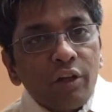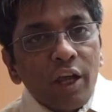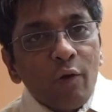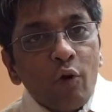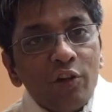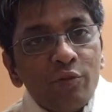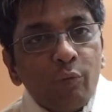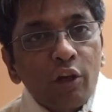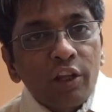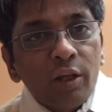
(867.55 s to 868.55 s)
avoid
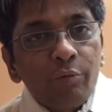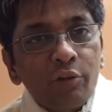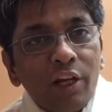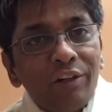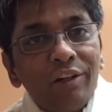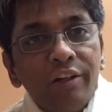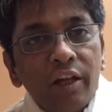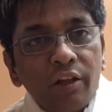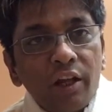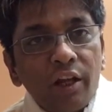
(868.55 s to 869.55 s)
small caps, let it
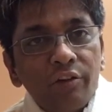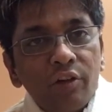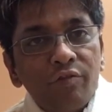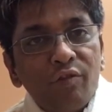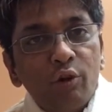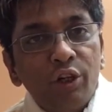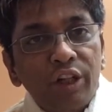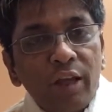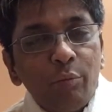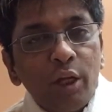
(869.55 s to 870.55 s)
get corrected for the
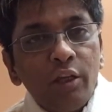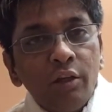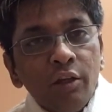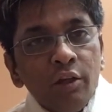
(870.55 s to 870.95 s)
time being.